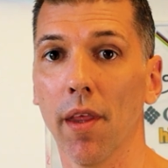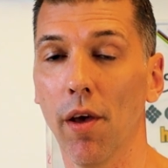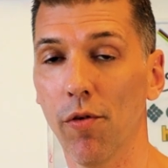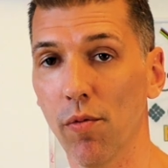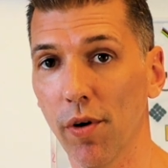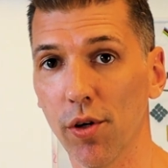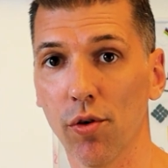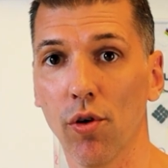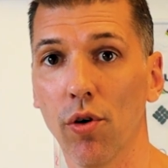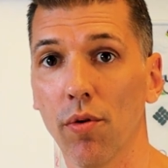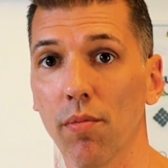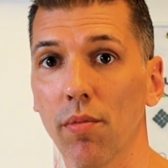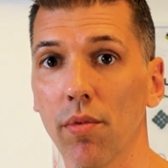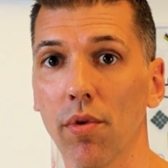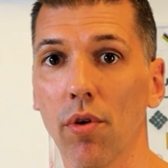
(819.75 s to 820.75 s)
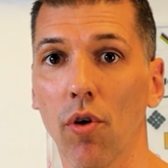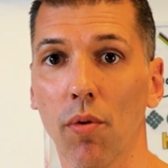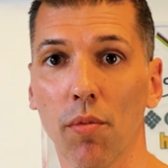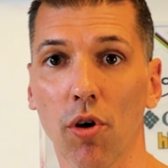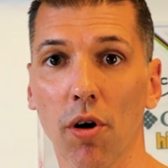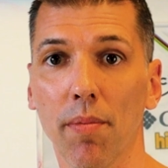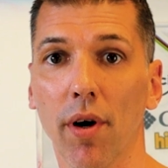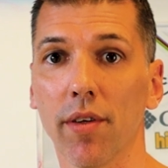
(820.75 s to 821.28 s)
If you want to know
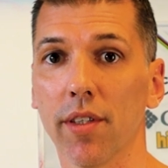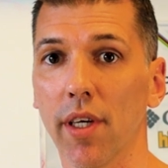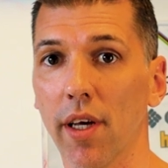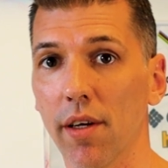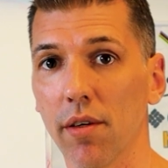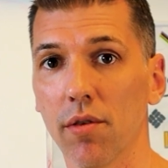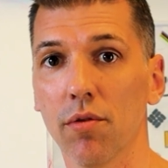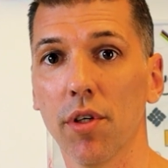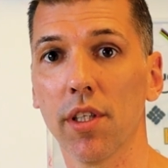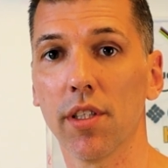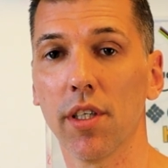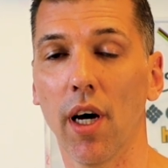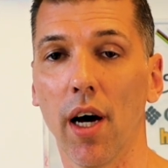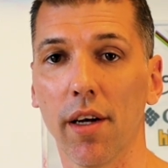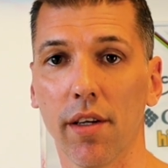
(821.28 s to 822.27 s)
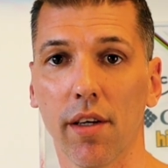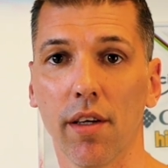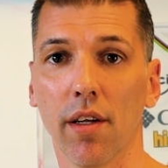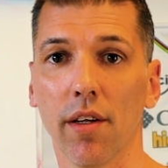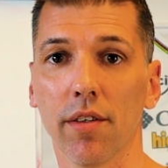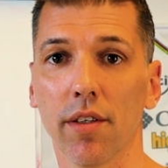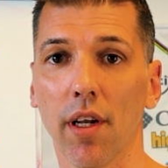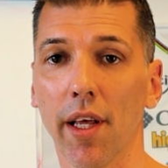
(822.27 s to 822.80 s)
more about that, read the
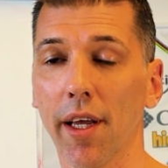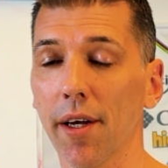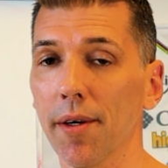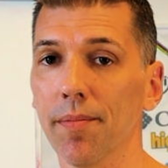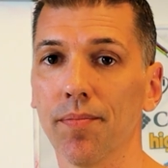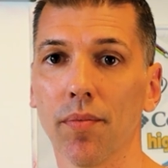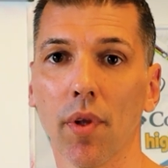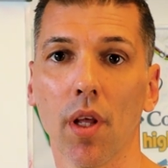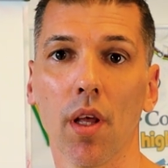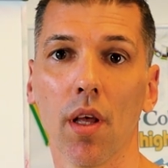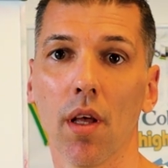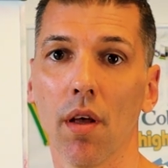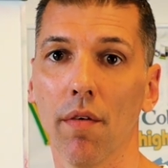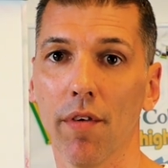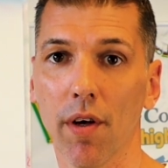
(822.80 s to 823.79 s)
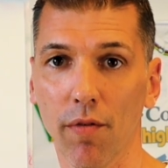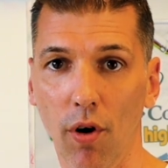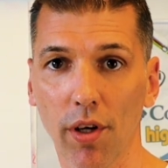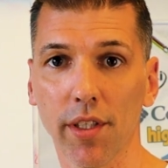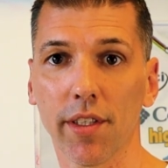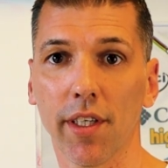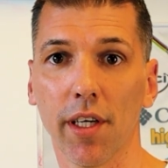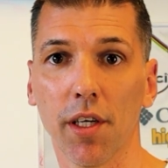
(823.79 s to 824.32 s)
article in the link. We have
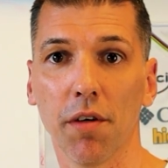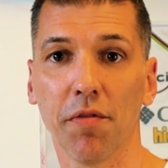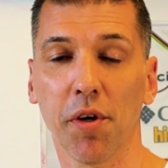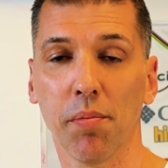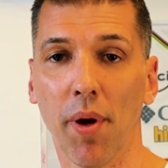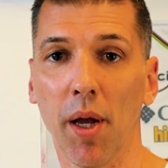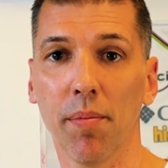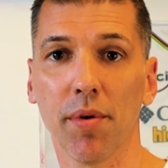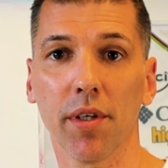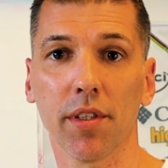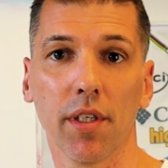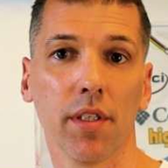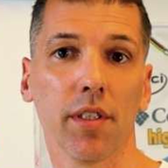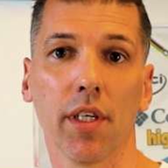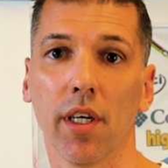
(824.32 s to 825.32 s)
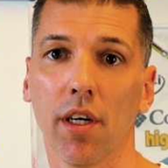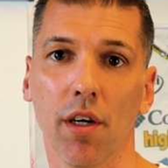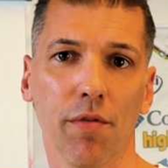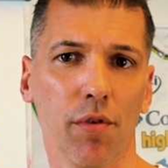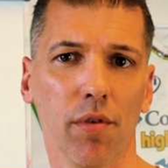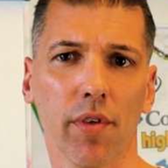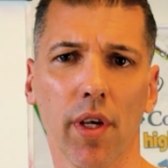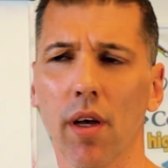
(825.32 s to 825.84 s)
all the scientific papers in there.
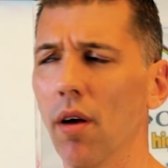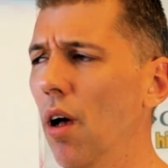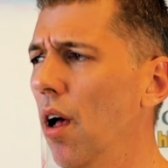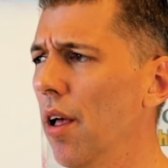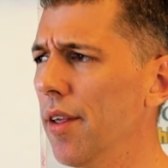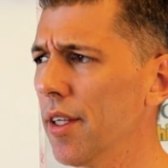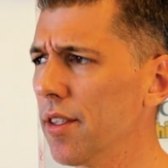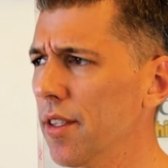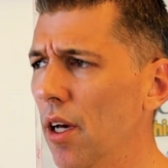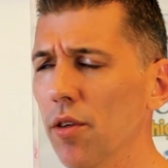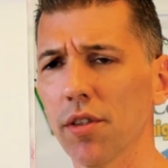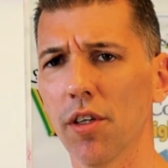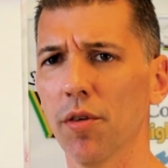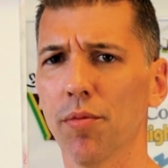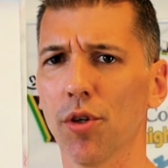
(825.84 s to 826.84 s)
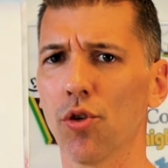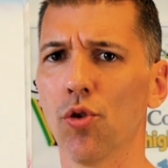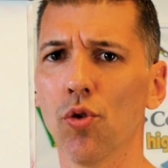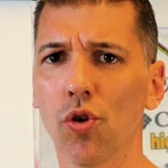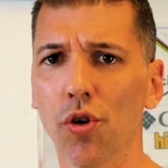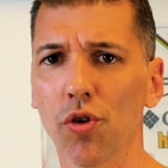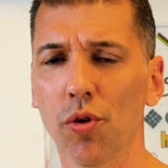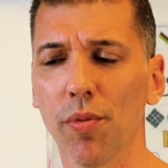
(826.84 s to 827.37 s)
If you say, oh, that sounds a little bit
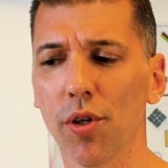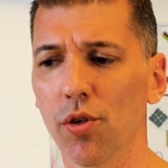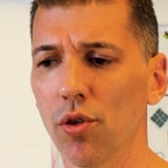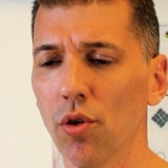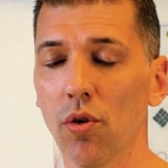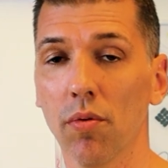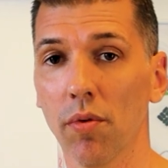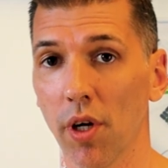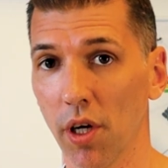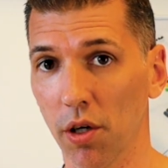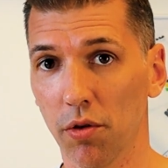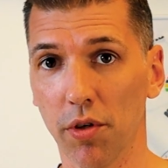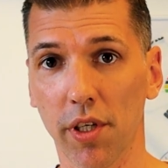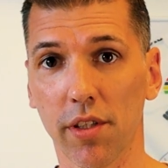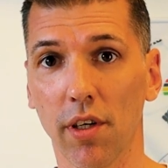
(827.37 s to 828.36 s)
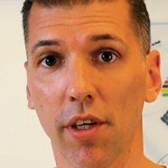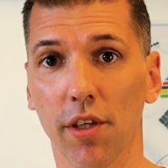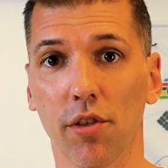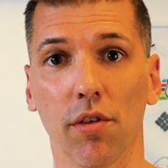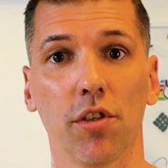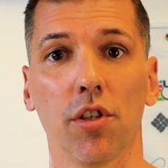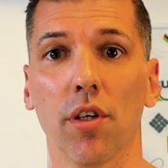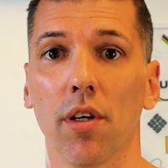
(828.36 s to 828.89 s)
too good to be true, read the
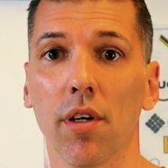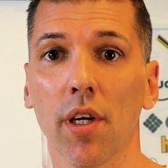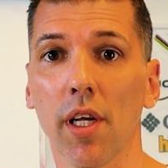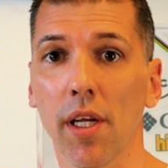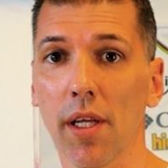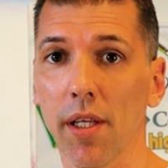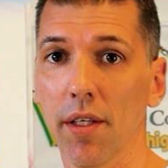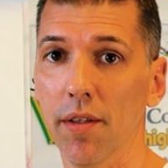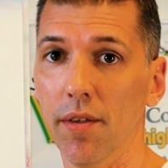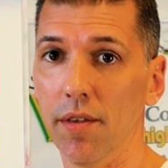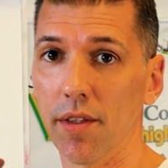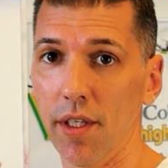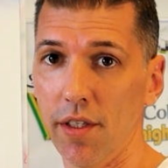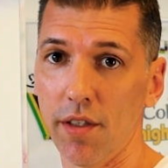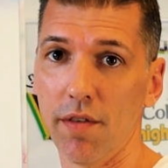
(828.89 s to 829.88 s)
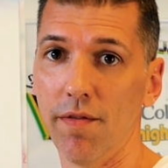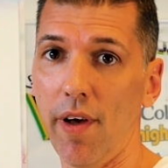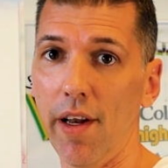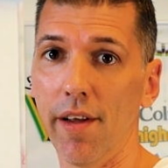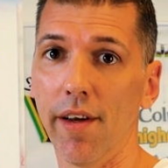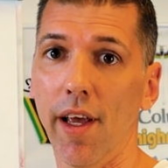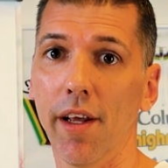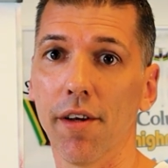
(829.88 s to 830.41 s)
literature. This is
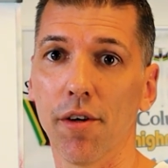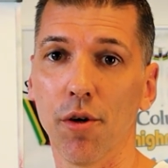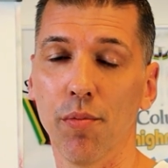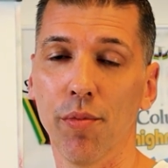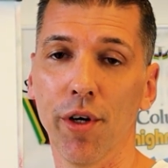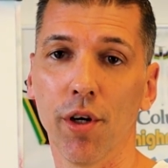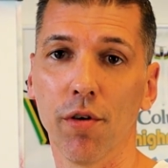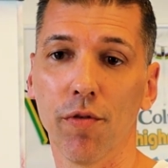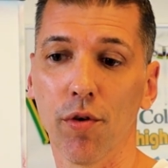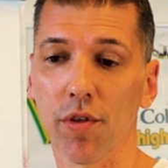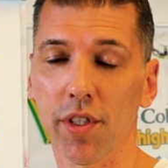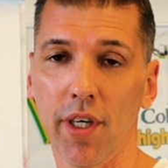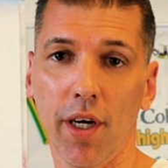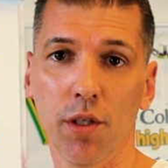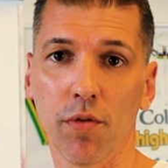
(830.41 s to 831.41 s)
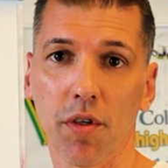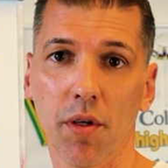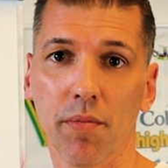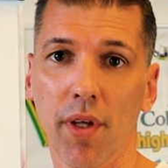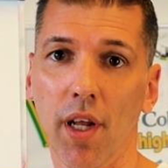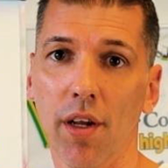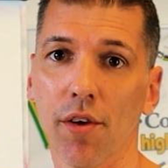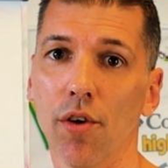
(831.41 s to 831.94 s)
validated in peer-reviewed science, what I'm
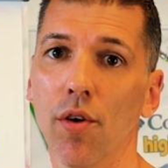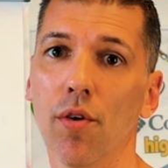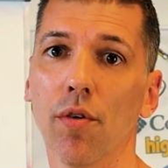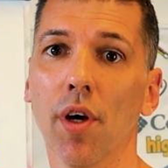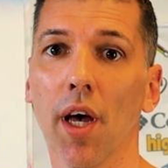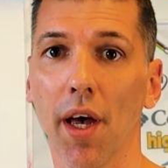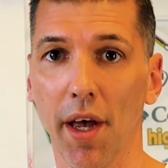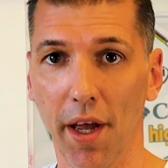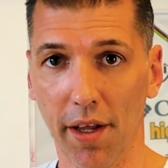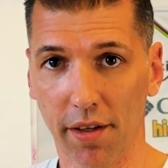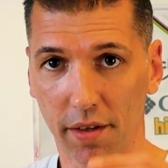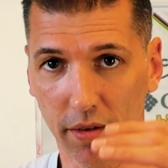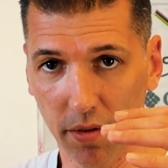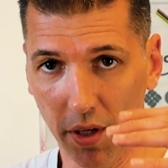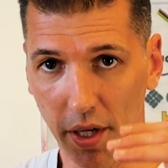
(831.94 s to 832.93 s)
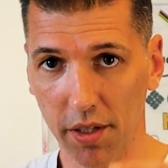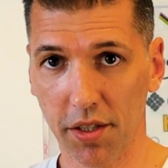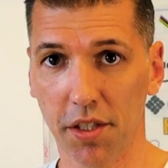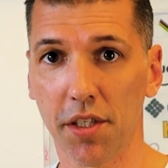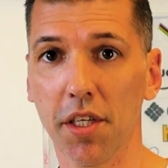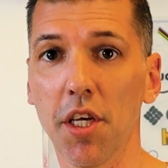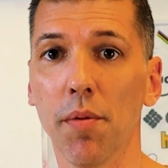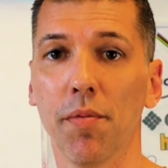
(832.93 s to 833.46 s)
telling you. It is
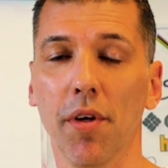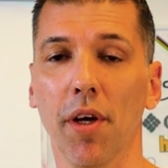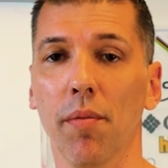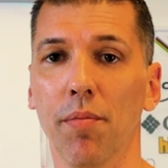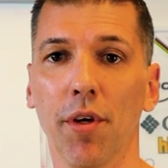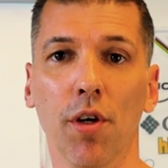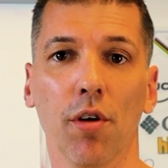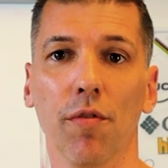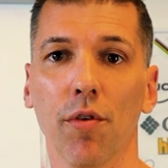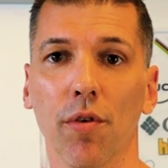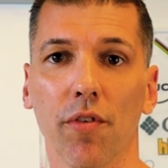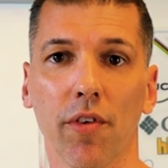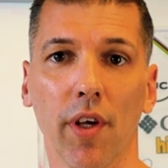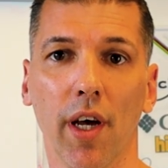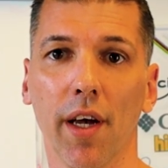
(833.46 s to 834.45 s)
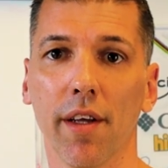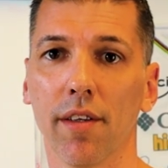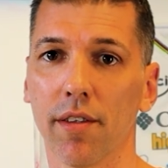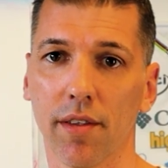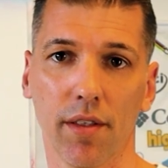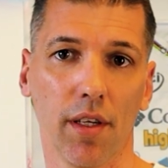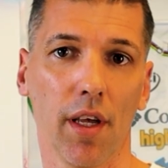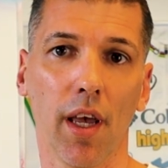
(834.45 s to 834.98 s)
steeped in peer-reviewed
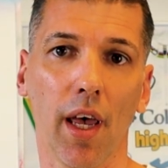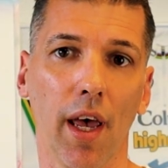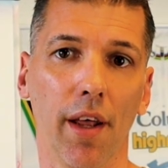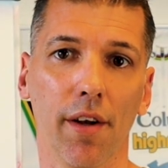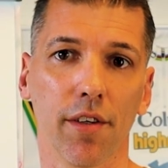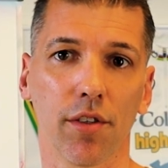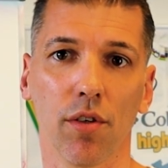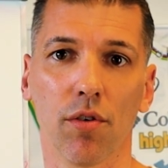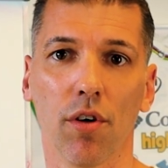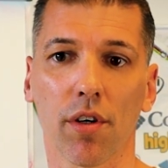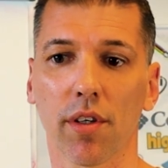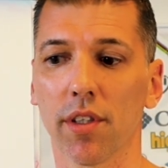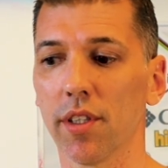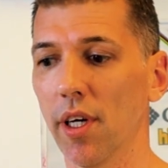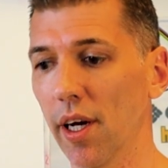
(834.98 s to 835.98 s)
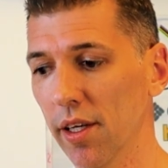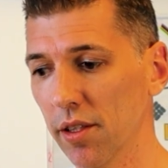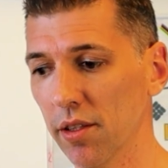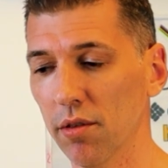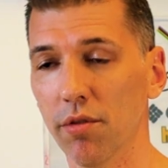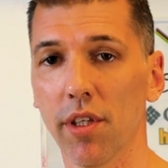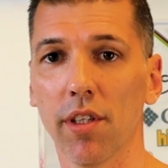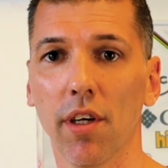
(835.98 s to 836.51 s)
science, and it's no rocket
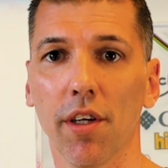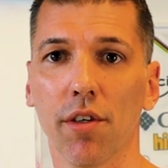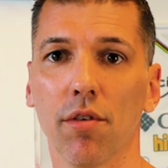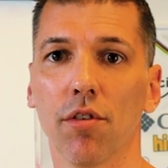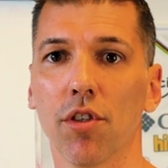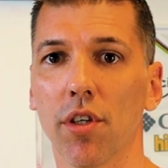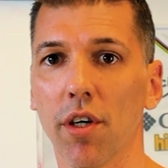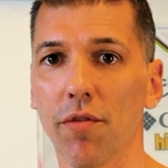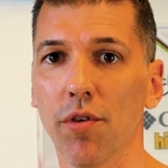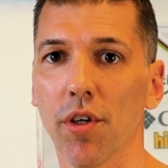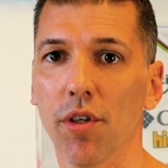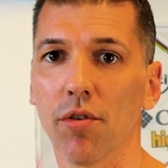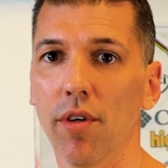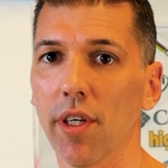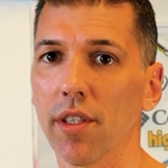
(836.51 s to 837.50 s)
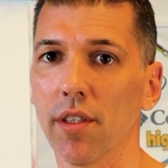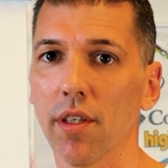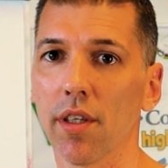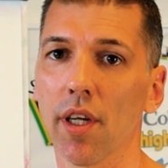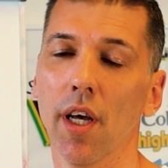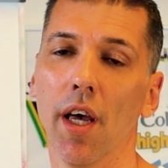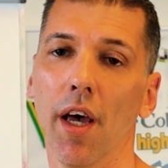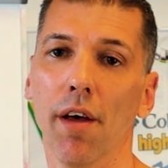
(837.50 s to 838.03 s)
science. Read the literature if you're
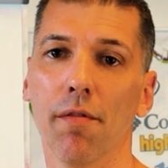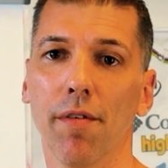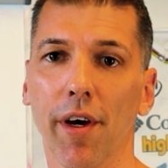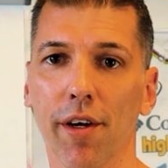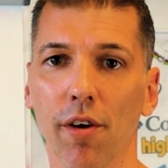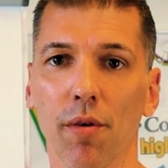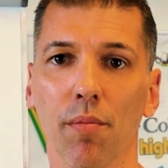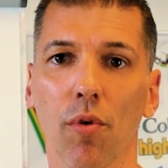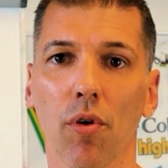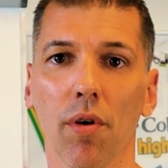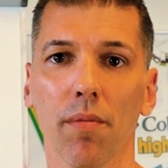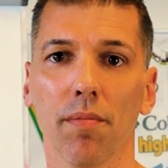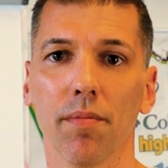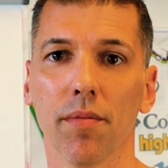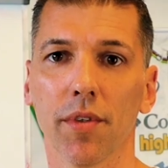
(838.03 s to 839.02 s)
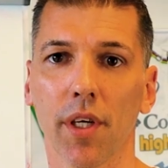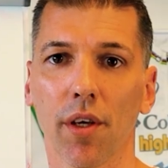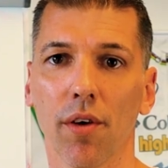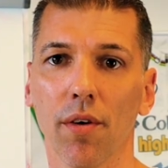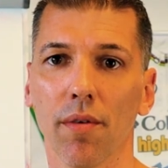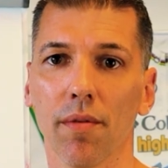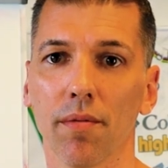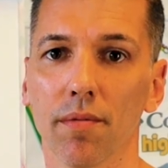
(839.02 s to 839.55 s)
interested and find out more.
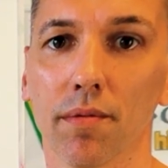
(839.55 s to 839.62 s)
Thank you.